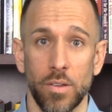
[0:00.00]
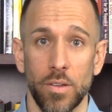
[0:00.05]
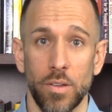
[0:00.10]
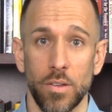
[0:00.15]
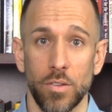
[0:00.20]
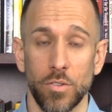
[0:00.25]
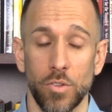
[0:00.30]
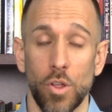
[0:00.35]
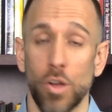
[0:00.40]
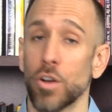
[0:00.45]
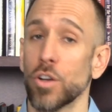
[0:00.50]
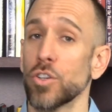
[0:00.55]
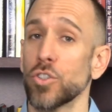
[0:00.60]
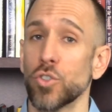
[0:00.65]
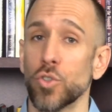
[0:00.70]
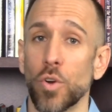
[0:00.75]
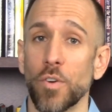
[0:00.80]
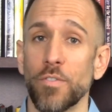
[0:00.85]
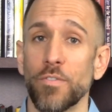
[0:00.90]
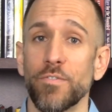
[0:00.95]
As long as
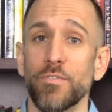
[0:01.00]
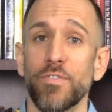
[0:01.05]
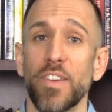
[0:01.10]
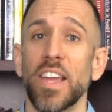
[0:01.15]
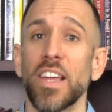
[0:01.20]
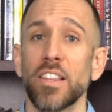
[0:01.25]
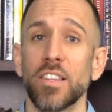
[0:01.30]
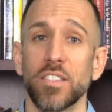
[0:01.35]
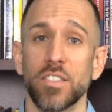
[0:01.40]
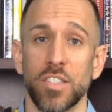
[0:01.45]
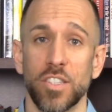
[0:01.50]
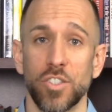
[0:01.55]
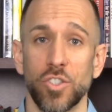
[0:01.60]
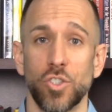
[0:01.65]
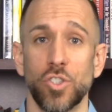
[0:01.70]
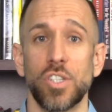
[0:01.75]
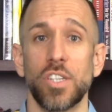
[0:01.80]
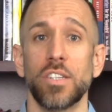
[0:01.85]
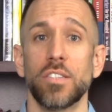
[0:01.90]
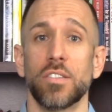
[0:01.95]
your faith is in
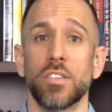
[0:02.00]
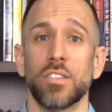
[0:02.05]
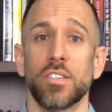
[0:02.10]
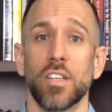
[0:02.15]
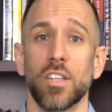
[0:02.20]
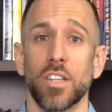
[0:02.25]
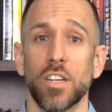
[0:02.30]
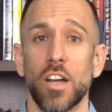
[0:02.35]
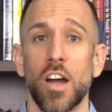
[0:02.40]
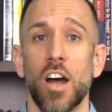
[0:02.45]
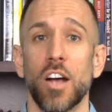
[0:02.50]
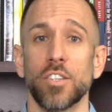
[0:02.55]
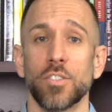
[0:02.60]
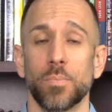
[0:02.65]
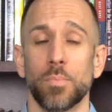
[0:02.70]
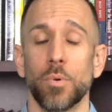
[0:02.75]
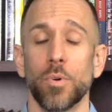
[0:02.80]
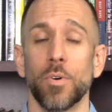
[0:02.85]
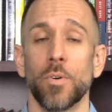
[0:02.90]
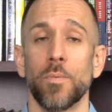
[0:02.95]
Jesus and the
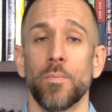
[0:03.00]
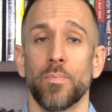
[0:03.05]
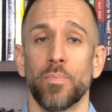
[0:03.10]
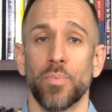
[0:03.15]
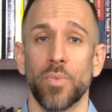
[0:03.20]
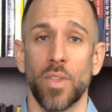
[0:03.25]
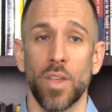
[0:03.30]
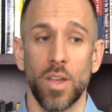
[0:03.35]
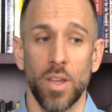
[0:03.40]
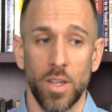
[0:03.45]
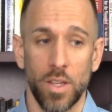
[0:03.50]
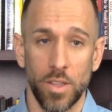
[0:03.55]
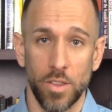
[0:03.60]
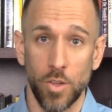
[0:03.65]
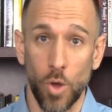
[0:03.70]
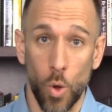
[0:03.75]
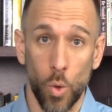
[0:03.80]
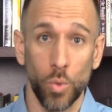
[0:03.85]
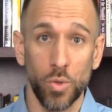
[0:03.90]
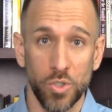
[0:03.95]
gospel, the
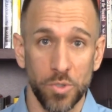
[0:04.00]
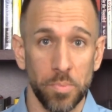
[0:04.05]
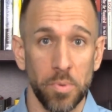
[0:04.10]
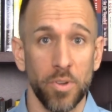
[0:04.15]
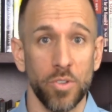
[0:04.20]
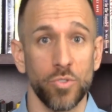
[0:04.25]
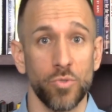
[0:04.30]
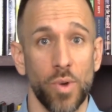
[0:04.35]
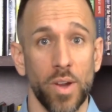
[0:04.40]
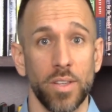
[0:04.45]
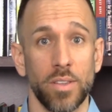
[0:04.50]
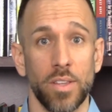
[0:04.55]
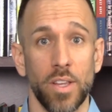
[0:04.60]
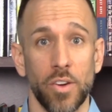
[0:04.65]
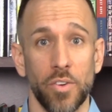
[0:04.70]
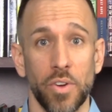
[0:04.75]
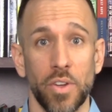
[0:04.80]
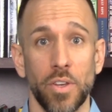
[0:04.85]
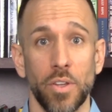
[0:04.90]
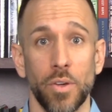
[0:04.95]
Holy Spirit is right
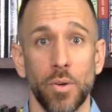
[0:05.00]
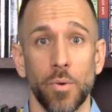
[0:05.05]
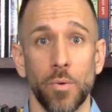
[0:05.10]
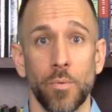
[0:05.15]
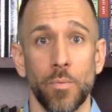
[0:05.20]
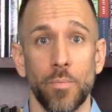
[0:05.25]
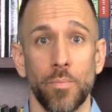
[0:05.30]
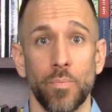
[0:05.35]
there in you.